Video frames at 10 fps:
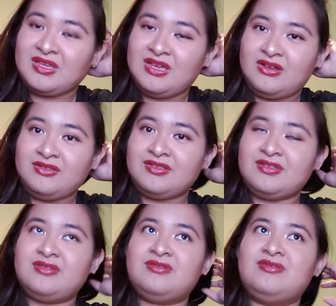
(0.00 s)
And
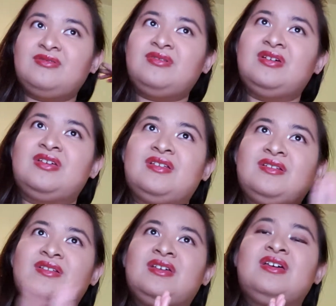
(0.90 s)
also,
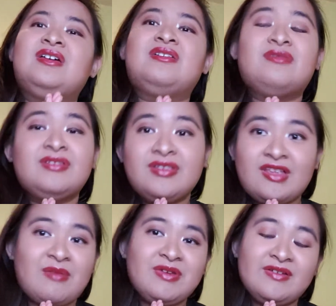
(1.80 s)
with this
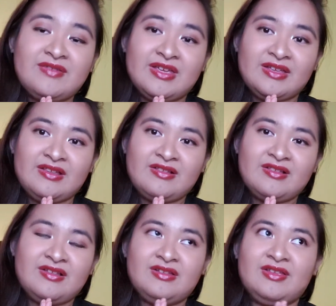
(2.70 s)
topic of kids,
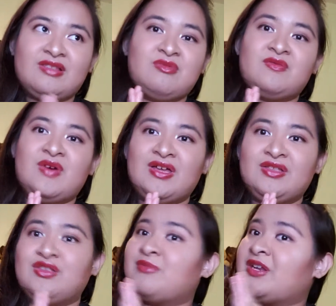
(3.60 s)
let's move on
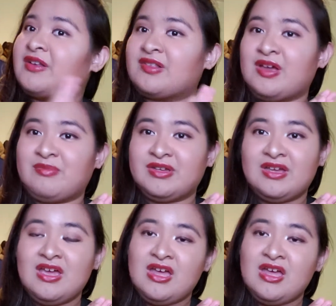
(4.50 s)
to my next topic.